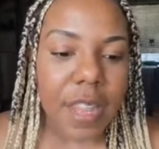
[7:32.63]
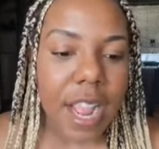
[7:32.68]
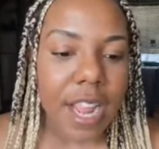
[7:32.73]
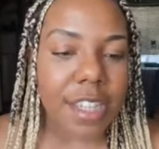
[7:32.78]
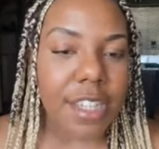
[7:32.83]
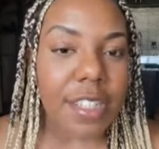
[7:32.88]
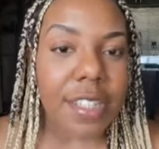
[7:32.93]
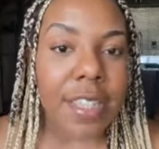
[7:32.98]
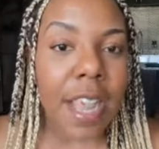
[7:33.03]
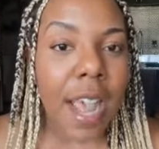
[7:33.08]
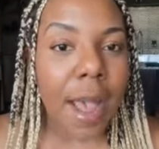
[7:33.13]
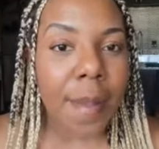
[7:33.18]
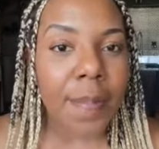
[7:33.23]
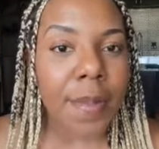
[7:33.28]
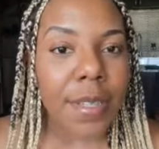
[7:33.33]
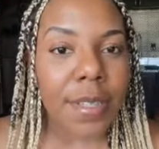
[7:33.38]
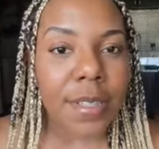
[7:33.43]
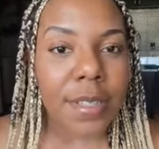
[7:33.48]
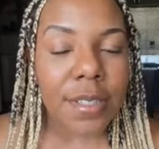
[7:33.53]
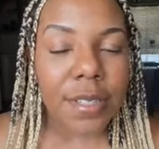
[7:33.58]
I just
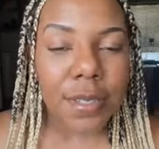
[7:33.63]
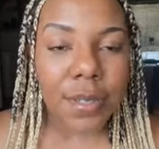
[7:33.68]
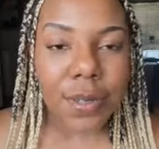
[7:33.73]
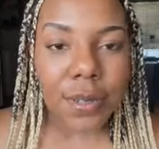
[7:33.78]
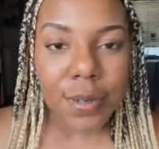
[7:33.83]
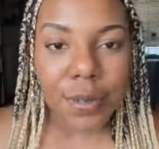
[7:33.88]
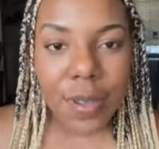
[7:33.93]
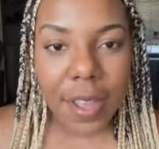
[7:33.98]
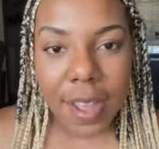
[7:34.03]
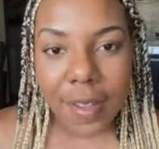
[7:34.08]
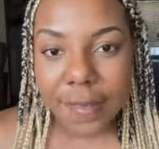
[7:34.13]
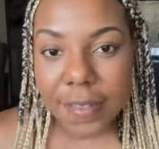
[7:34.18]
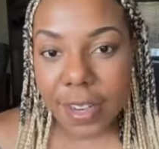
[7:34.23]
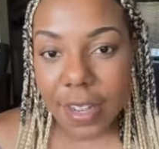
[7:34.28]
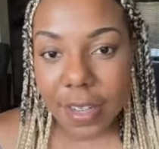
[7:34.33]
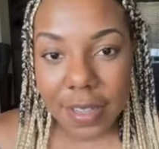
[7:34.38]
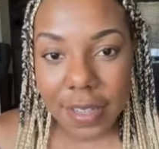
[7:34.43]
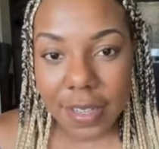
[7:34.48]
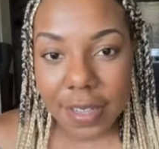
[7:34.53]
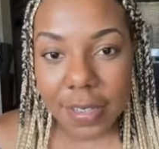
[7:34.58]
happen to have
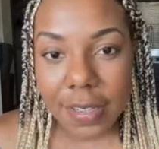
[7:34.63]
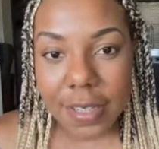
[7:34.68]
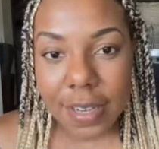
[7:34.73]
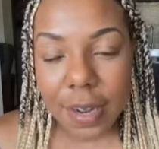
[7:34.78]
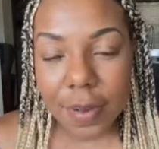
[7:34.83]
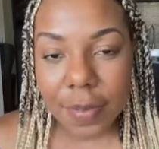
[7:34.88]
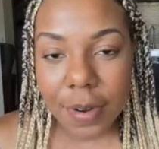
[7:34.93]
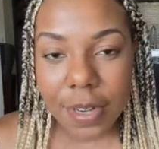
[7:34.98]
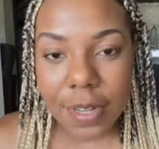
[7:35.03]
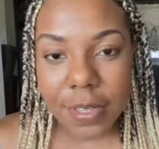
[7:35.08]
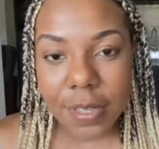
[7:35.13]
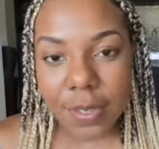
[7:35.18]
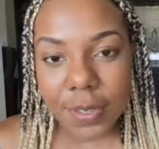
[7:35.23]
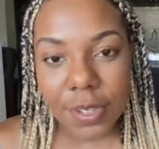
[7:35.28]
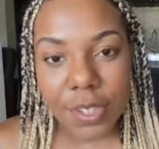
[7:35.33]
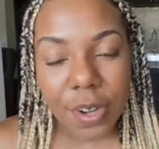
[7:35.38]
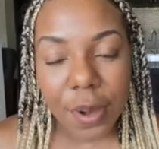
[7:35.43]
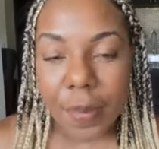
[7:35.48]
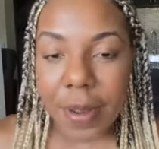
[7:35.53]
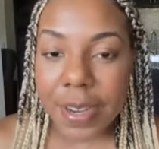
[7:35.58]
done this and I wanted
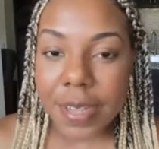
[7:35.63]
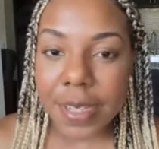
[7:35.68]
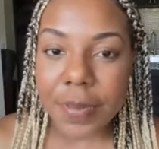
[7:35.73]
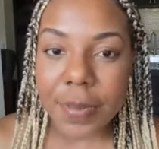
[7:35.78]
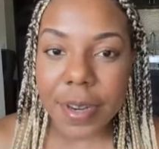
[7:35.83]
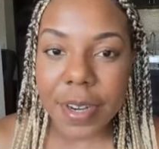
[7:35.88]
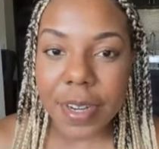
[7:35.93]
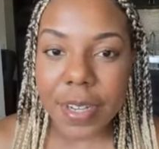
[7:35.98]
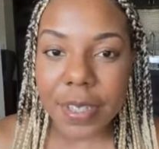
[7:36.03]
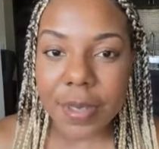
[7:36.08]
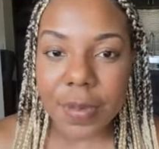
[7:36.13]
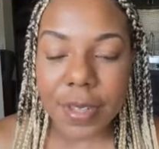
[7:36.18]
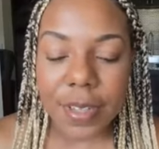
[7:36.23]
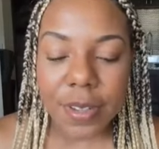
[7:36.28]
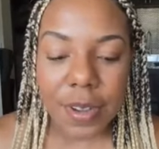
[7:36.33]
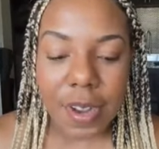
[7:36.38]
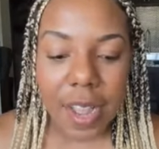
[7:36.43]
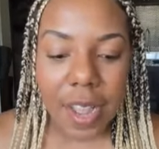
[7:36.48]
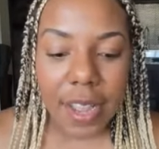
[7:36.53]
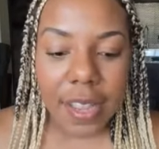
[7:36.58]
to share my experience
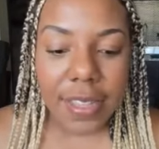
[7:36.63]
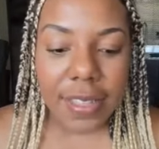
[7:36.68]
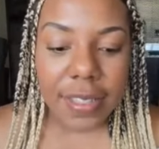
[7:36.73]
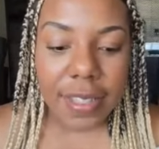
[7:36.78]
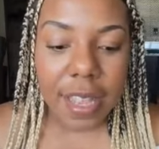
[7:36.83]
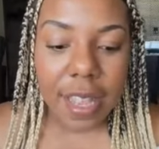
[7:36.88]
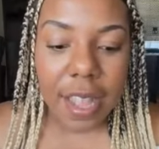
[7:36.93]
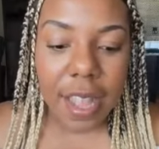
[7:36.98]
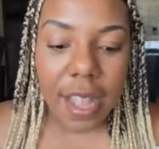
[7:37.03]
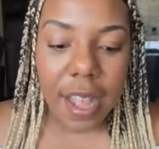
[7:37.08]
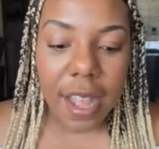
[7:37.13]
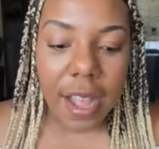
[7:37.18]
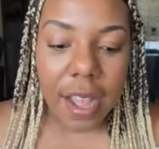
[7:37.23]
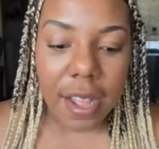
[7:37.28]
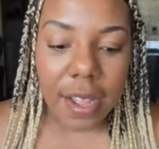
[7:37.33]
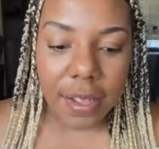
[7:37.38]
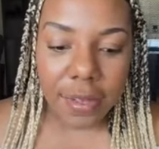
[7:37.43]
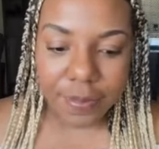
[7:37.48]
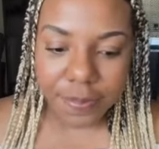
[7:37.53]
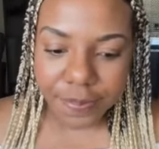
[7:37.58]
with you guys.
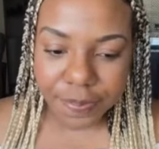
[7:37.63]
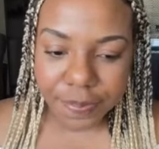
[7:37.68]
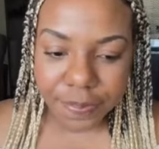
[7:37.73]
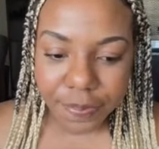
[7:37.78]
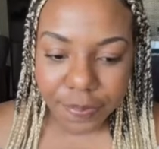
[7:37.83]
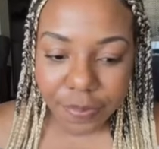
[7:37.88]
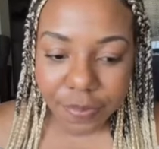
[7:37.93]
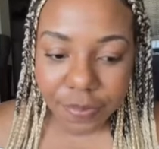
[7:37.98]
Um,